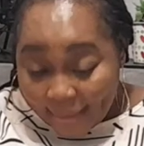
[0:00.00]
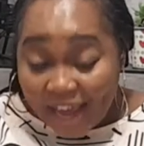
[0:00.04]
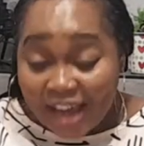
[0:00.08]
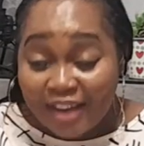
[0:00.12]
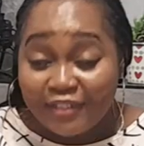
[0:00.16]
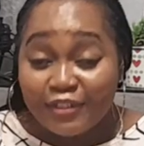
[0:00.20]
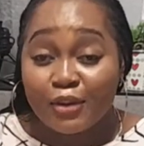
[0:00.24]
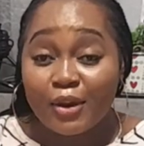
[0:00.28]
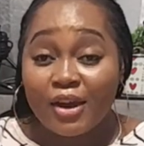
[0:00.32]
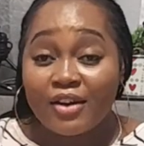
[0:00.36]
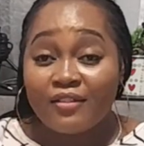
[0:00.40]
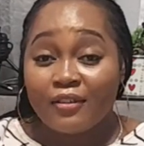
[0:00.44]

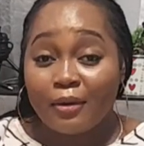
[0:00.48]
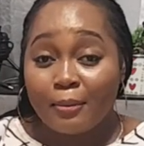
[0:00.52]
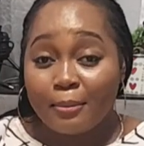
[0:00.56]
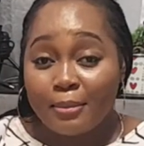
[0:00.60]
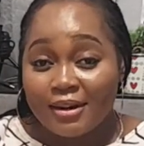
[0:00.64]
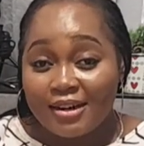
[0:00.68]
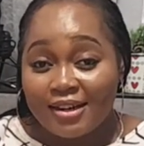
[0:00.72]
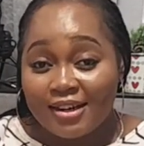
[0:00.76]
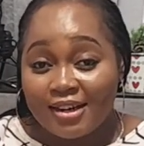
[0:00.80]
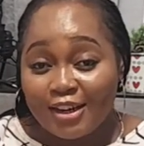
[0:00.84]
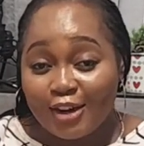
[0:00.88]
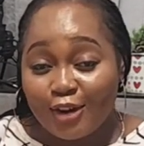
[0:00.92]
Have you ever
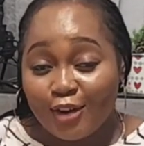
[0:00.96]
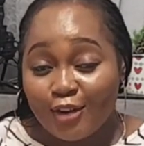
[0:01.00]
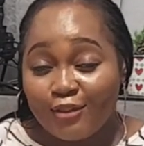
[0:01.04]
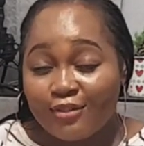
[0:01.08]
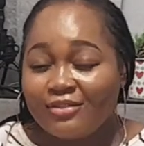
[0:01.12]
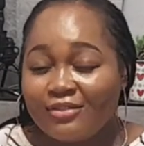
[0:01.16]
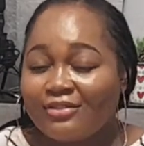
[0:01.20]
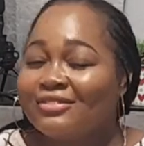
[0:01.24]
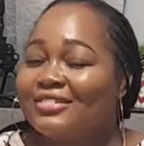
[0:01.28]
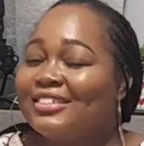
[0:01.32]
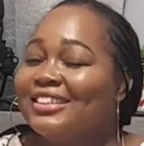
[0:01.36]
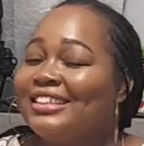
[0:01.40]
been in
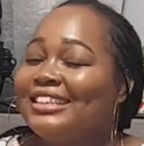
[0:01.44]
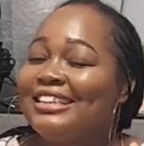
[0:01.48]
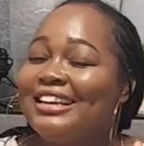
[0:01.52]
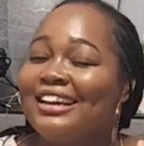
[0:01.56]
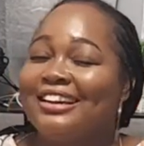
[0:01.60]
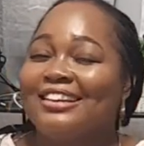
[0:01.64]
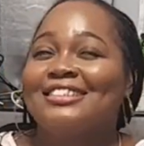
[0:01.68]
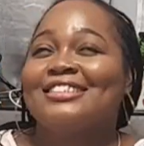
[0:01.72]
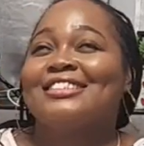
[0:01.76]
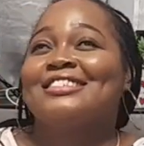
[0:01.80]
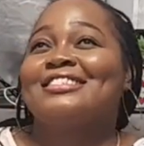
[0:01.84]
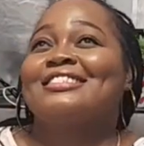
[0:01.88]
love?
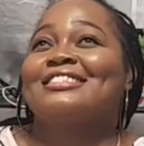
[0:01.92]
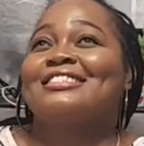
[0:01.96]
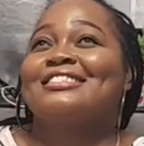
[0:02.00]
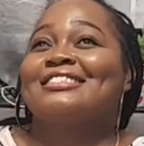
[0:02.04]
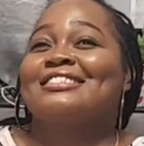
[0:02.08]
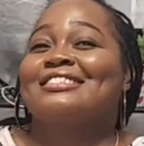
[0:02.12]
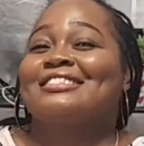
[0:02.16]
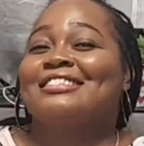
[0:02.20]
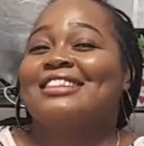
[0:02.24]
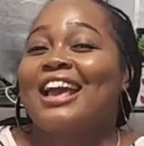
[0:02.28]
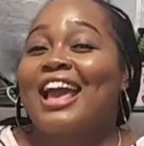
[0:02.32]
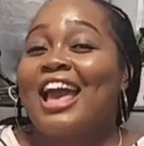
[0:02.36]
Yes.